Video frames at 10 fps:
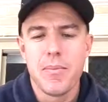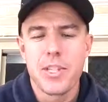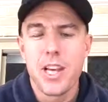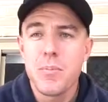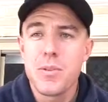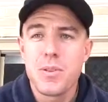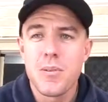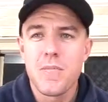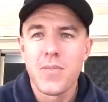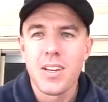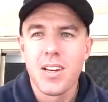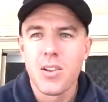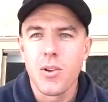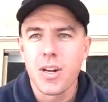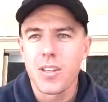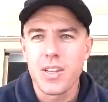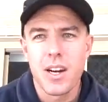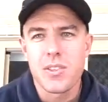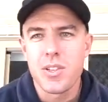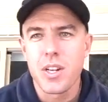tips, like the
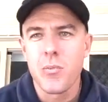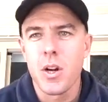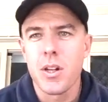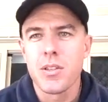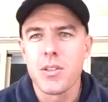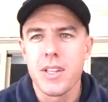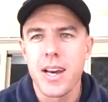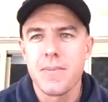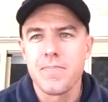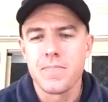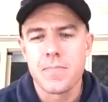tungsten ones and that.